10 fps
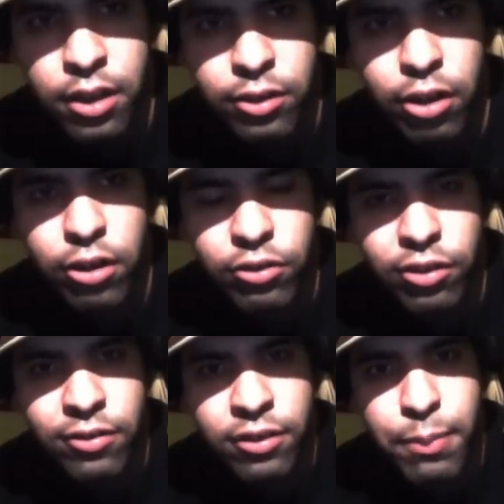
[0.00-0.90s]
there are
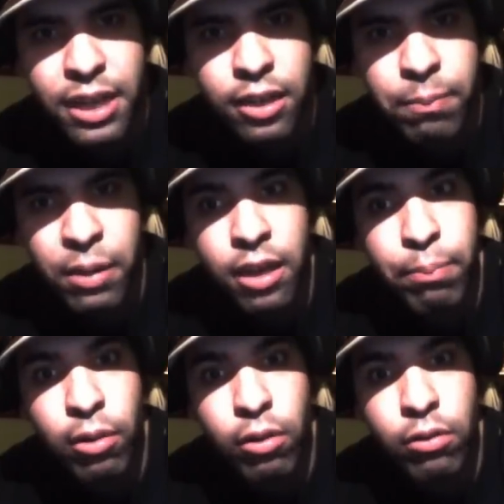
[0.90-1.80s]
just as many
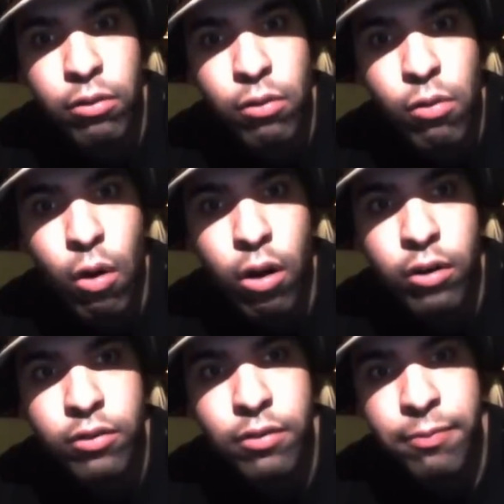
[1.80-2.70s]
people who are